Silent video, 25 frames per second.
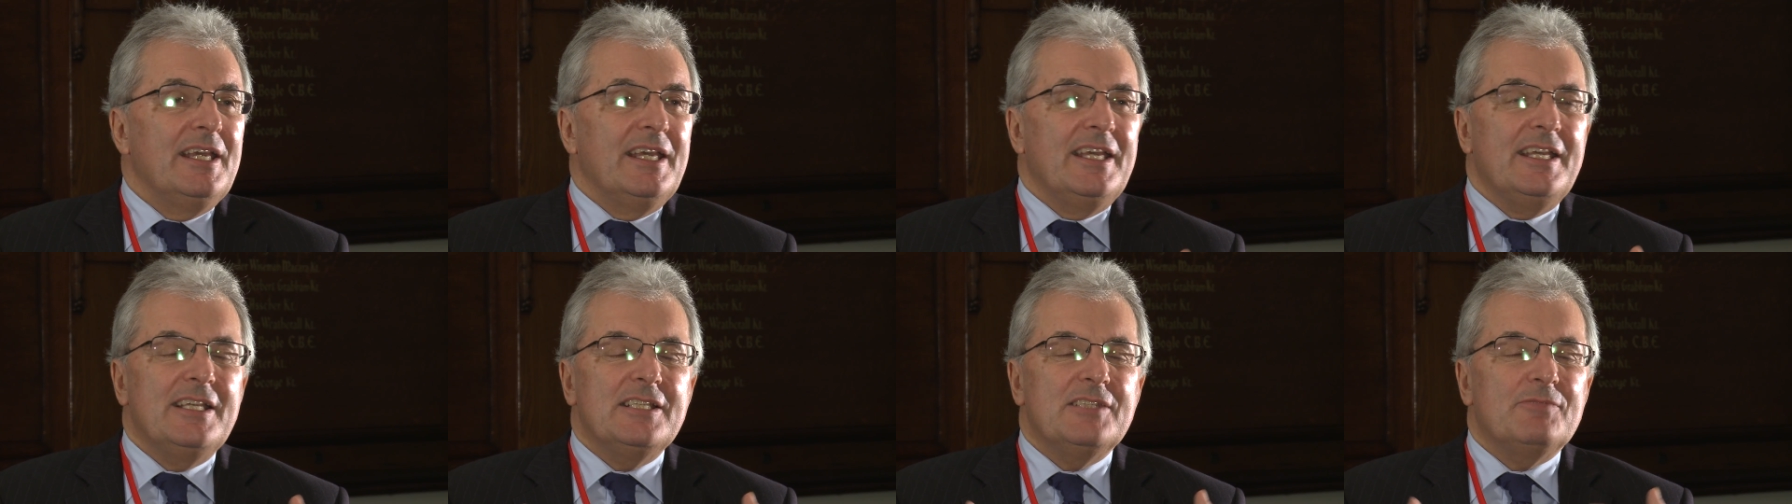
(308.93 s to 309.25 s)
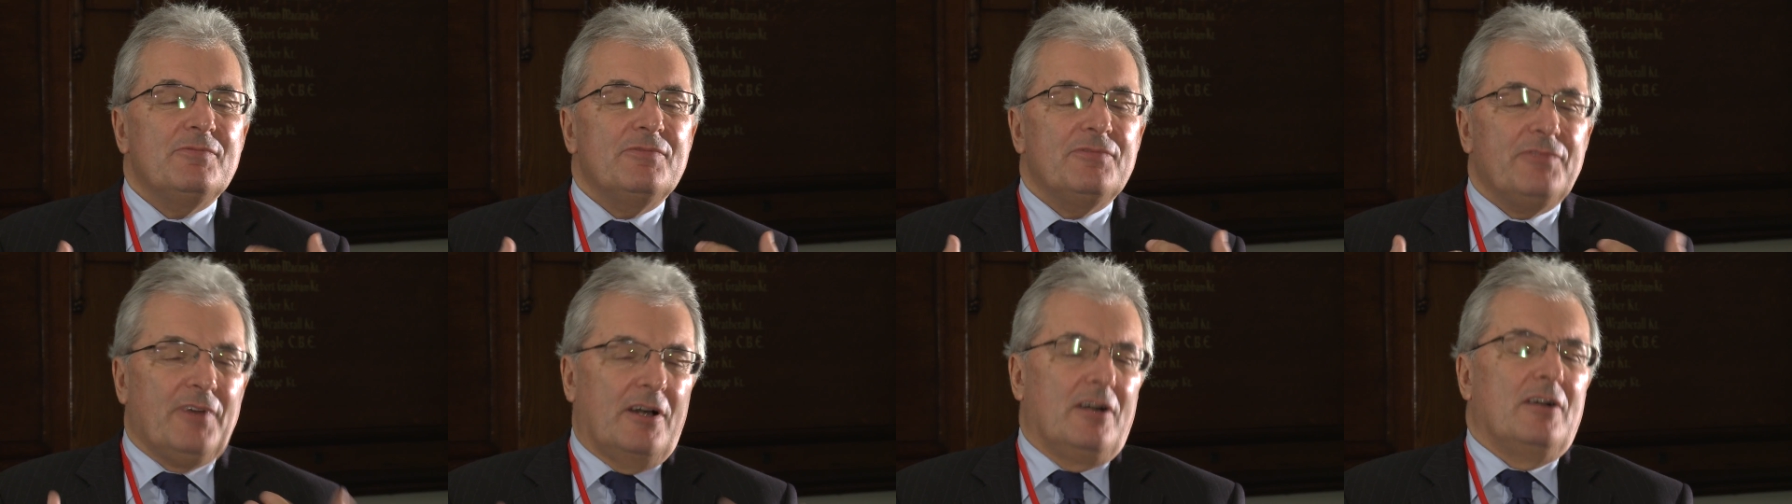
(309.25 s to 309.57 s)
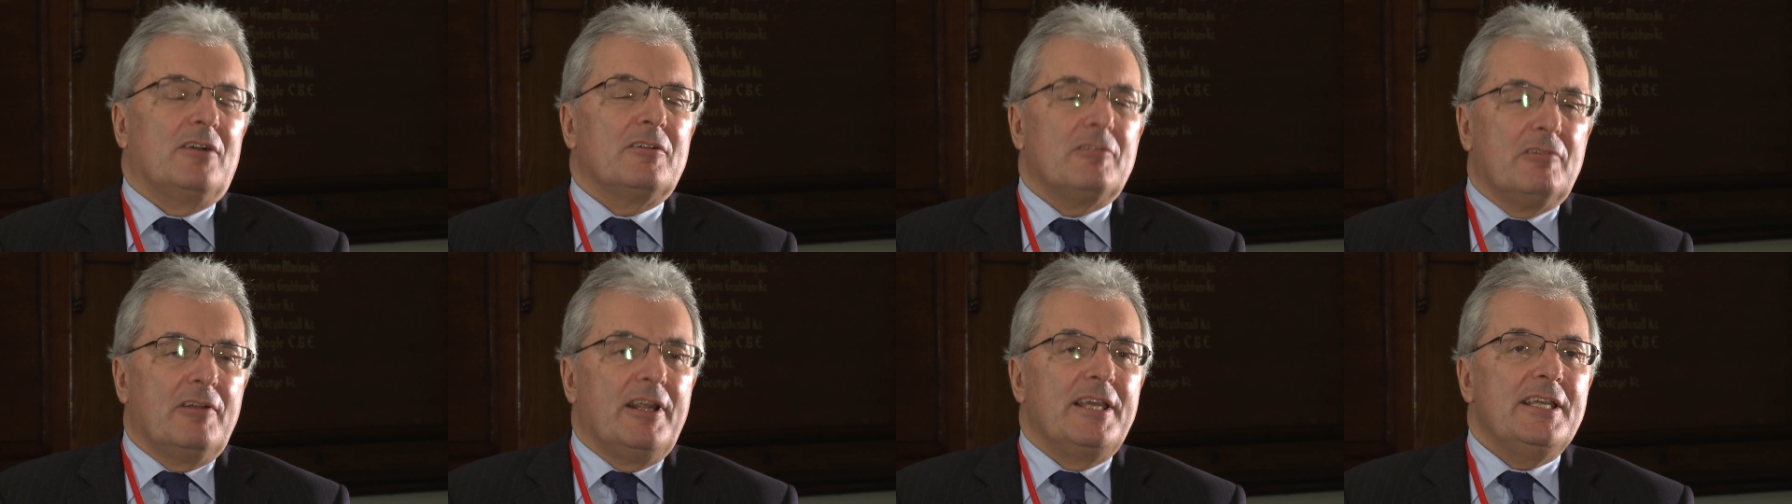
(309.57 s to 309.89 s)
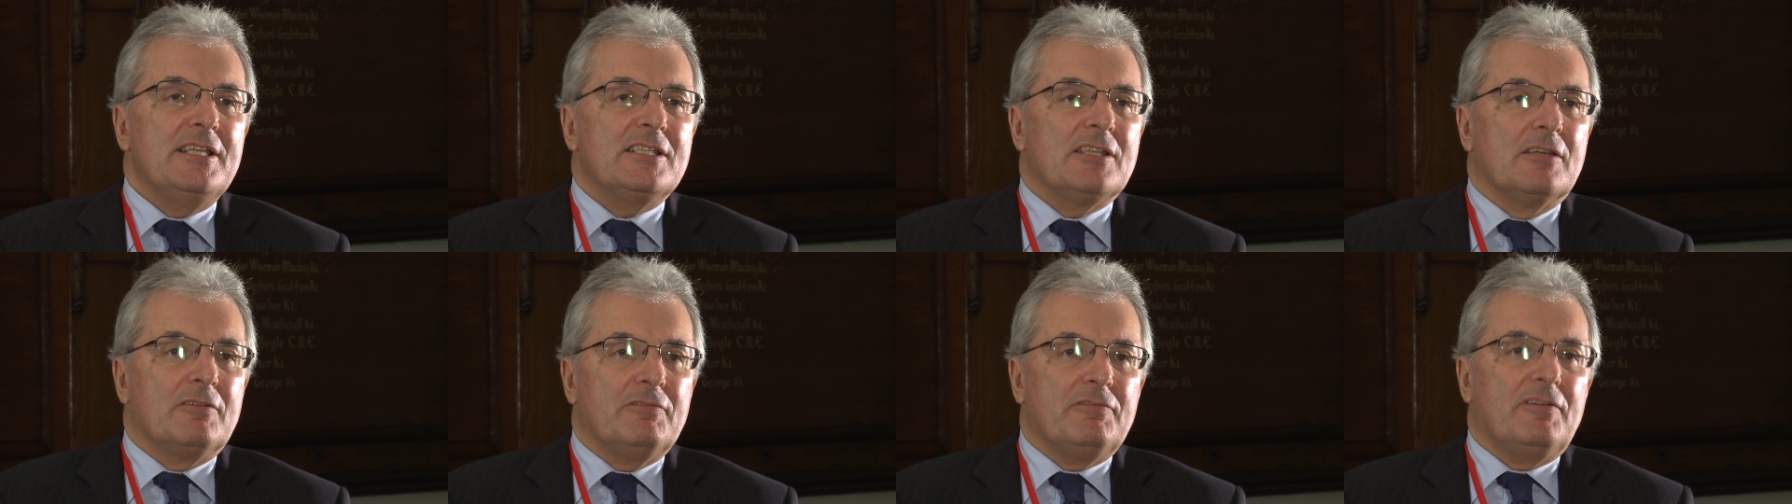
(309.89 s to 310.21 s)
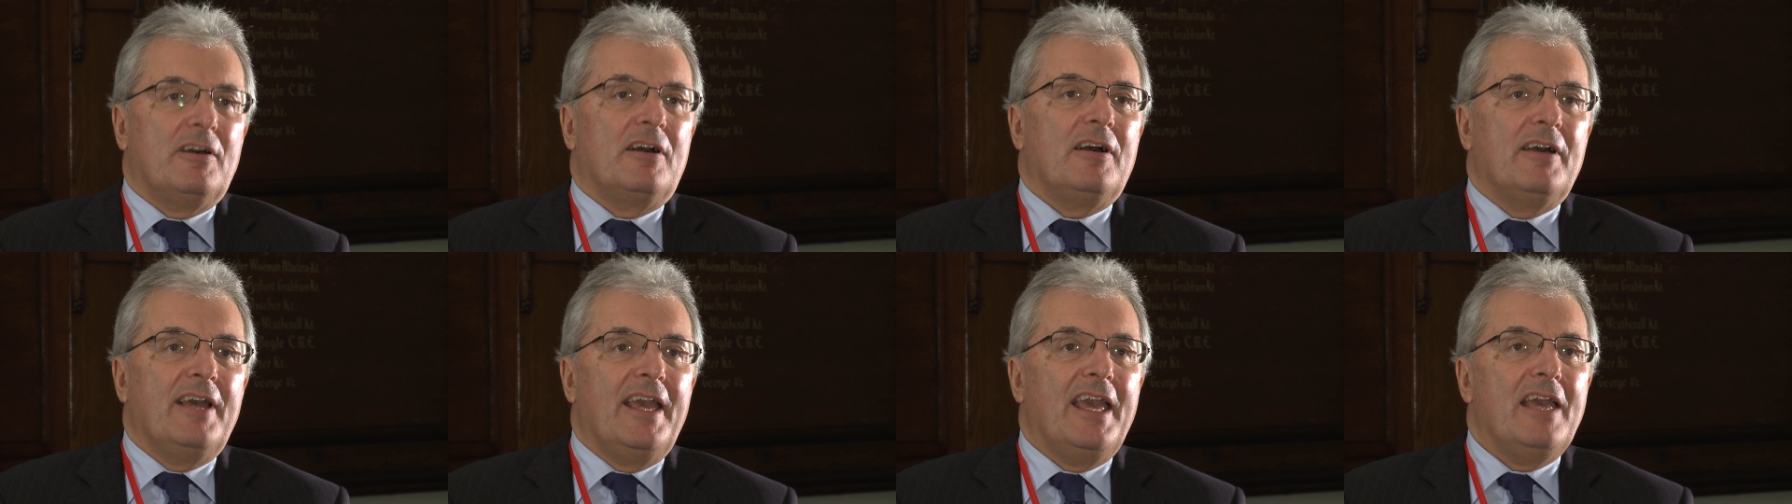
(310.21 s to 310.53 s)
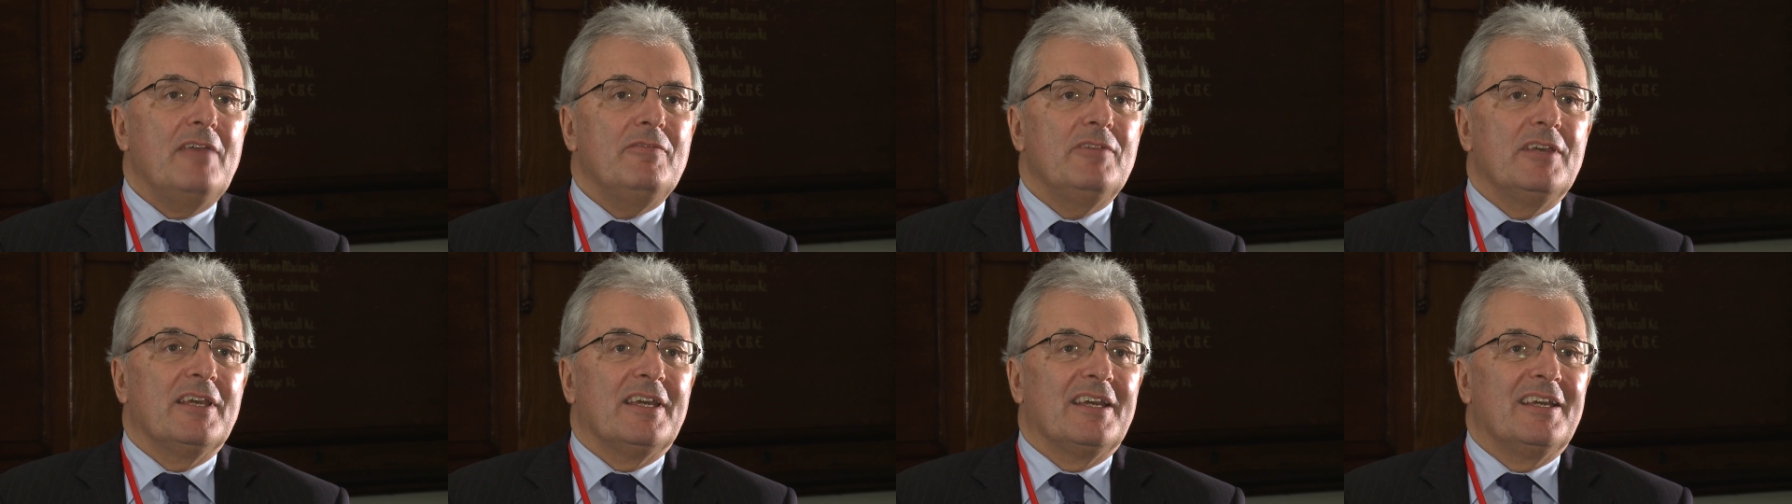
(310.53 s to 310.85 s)
is far greater, far
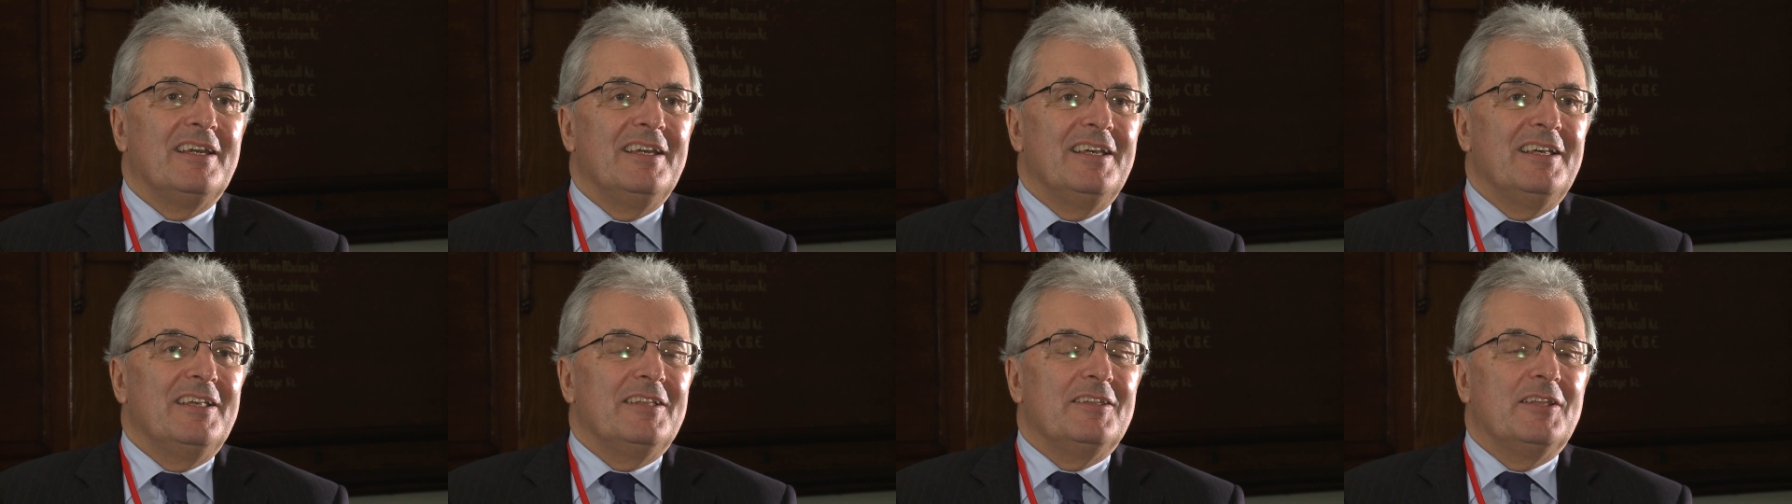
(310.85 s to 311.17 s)
heavier